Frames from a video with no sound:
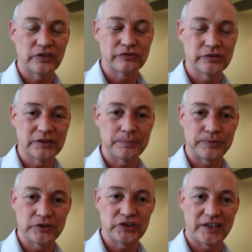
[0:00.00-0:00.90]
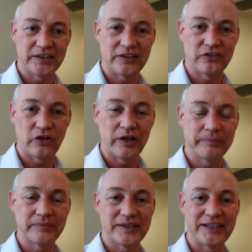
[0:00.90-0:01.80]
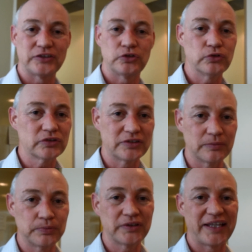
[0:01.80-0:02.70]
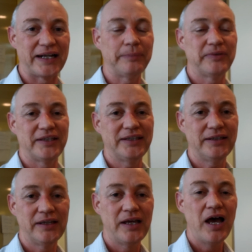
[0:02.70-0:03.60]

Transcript: I really appreciated the time they took to put that up there.